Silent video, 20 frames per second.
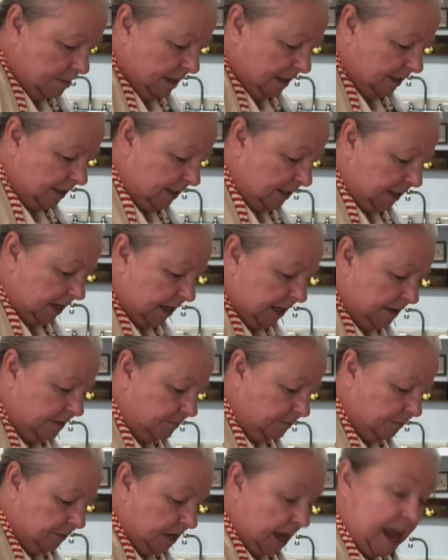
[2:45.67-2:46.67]
mixed in,
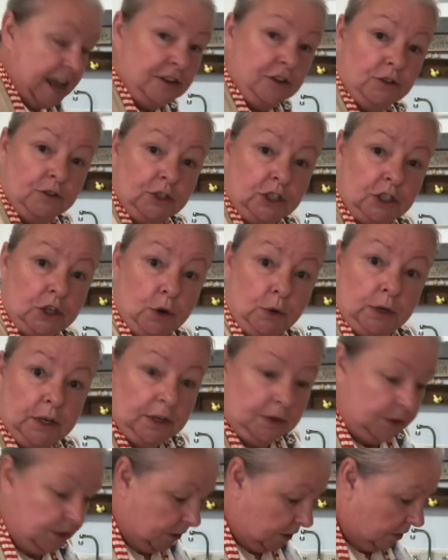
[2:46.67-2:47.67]
and your
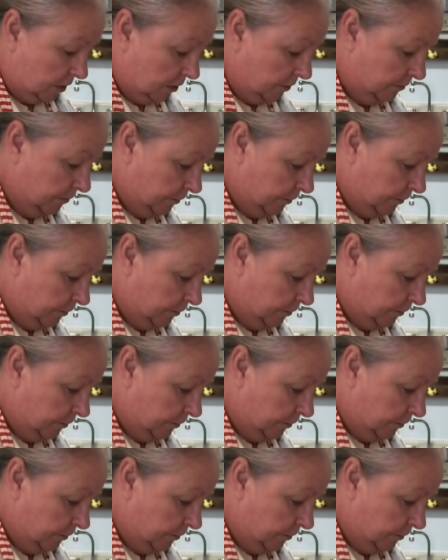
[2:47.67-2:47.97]
sodas.